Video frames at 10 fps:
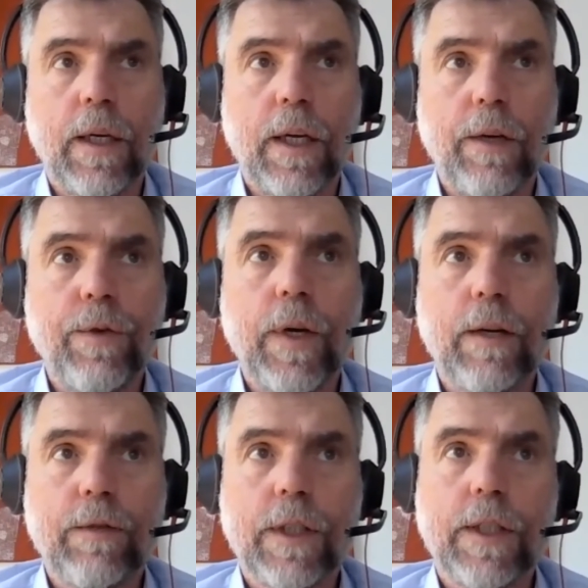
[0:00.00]
if you
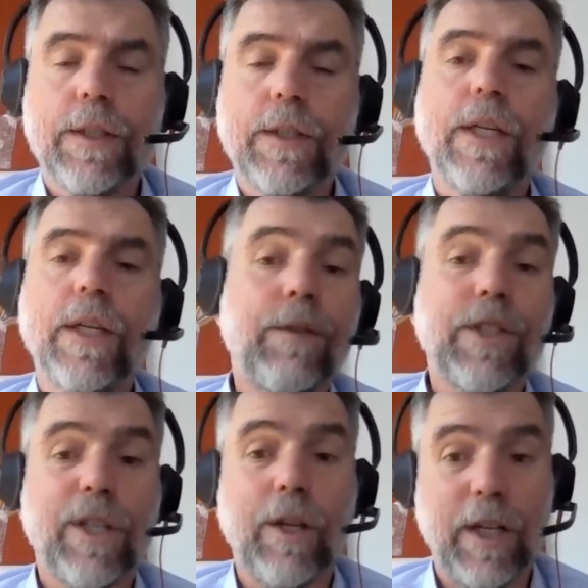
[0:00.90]
have TSC, you have a
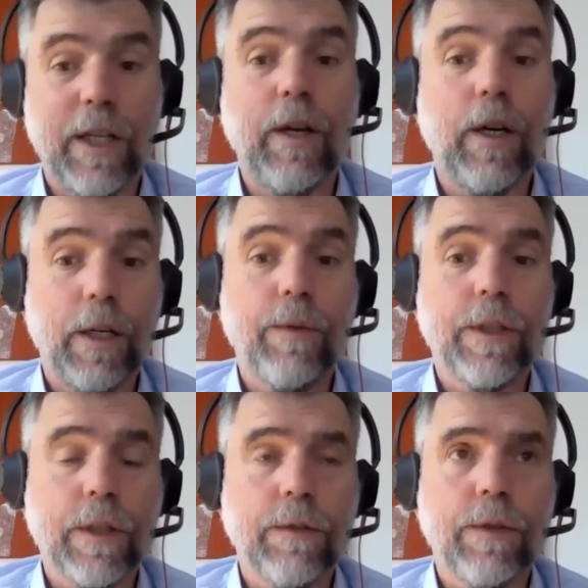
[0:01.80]
slightly higher
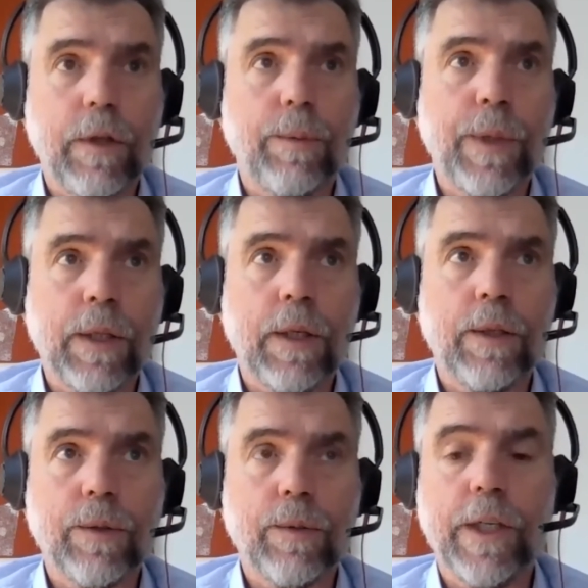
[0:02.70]
risk of developing
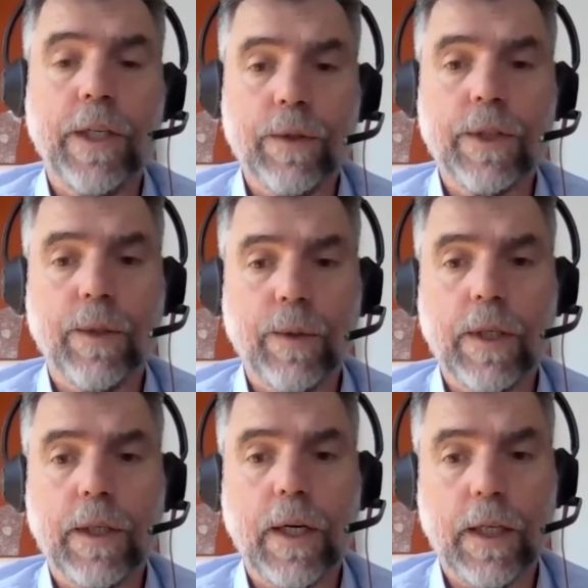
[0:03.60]
those renal cell
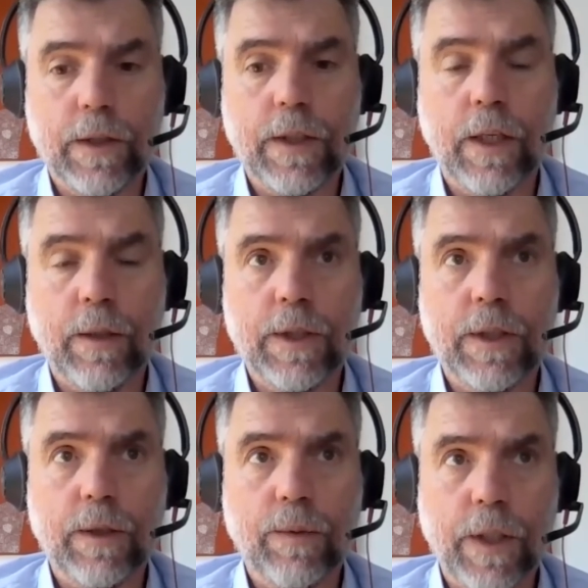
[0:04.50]
carcinomas,
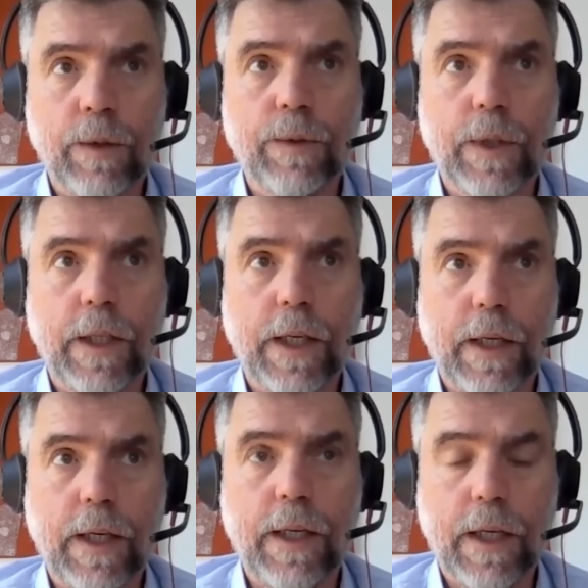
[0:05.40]
those renal
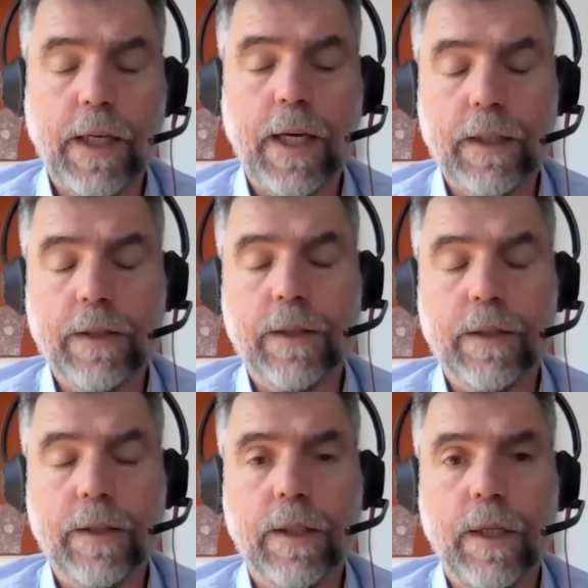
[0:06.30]
kidney
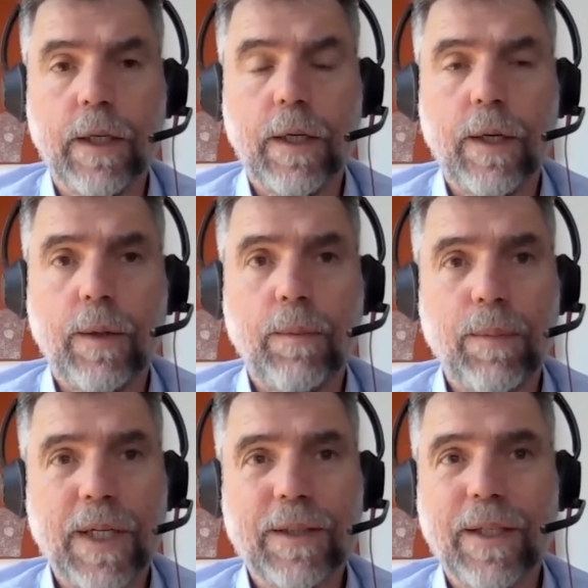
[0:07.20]
cancers.
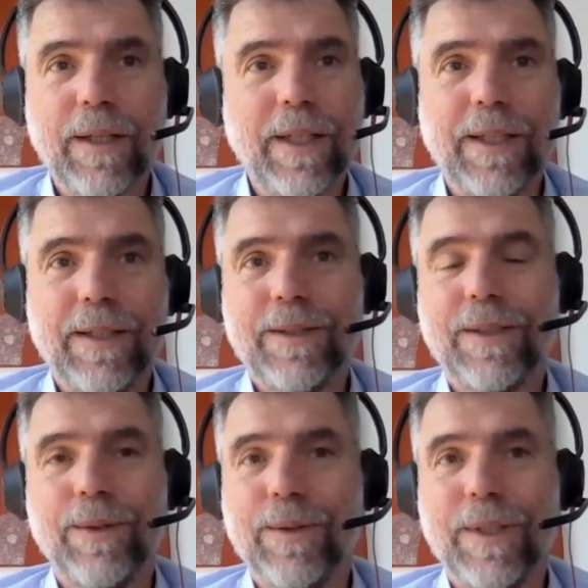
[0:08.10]
But it's only
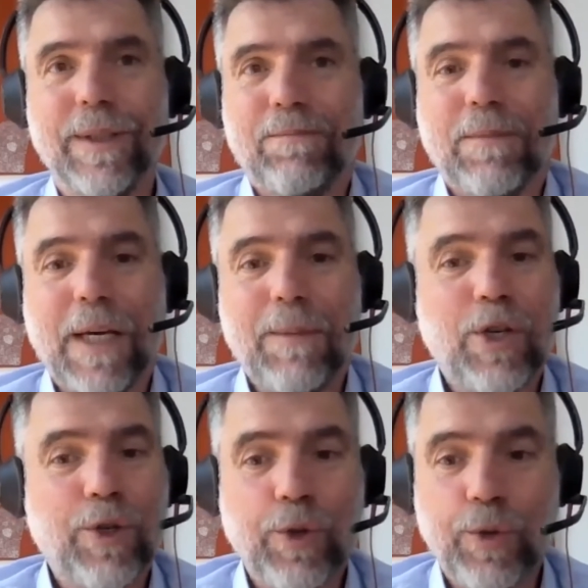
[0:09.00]
still that maybe
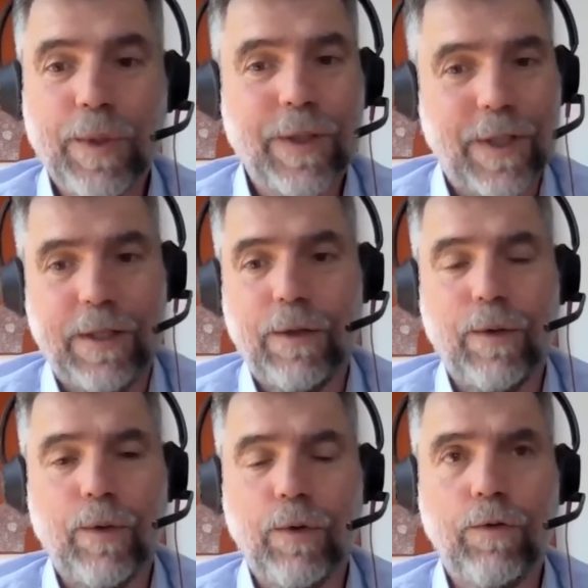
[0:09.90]
2%
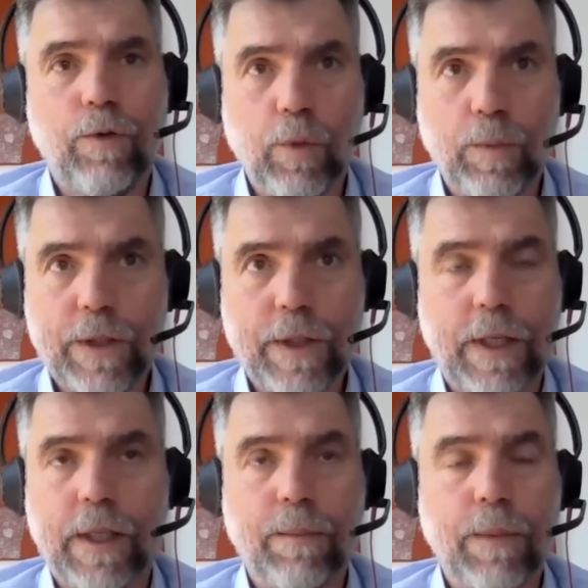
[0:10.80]
or 4%
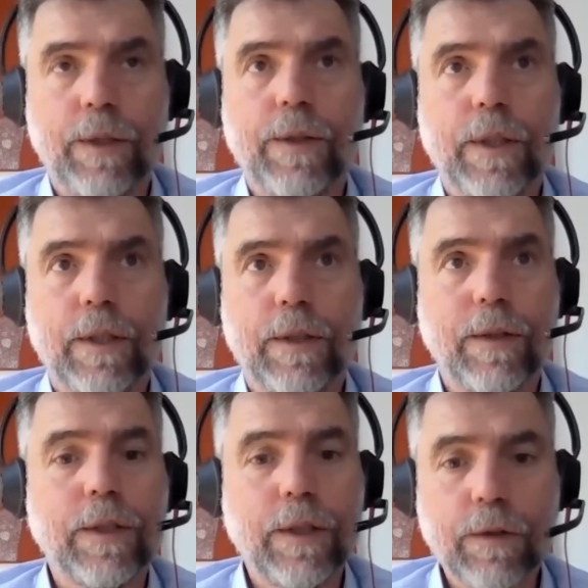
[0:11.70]
at the most. So
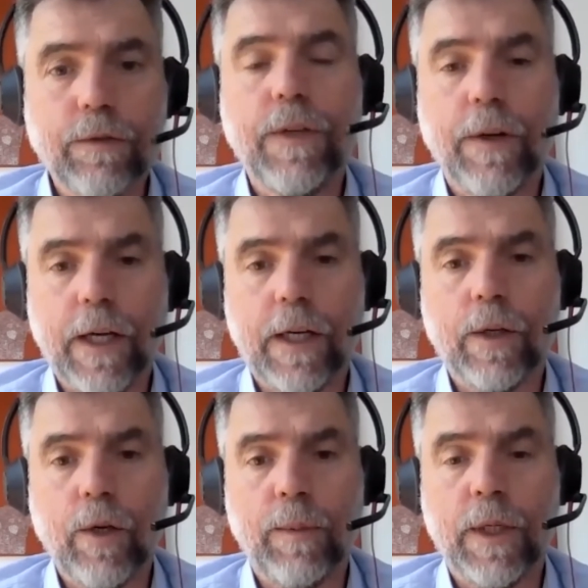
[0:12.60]
it's still very
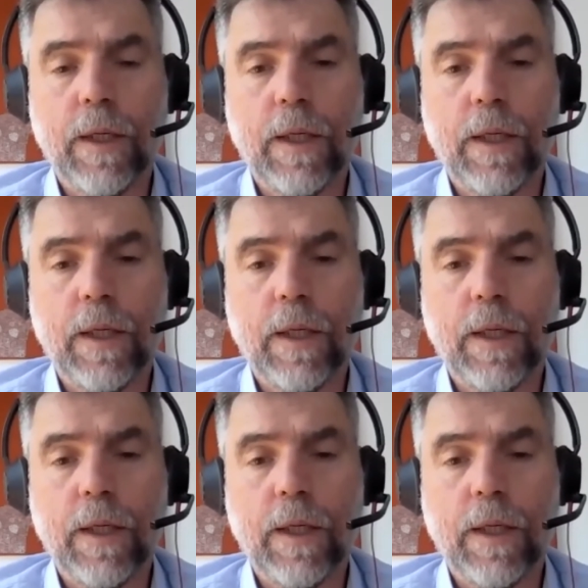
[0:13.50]
uncommon.